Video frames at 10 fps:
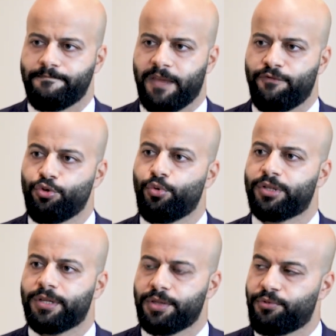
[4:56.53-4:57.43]
if you do
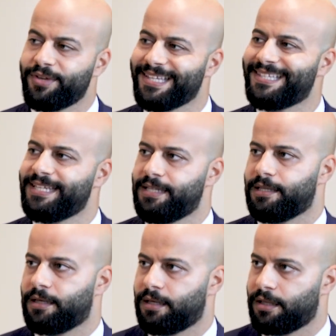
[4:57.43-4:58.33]
it in a
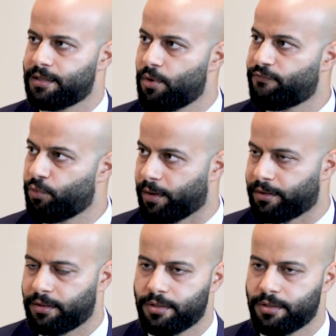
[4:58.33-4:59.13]
3D uh, software.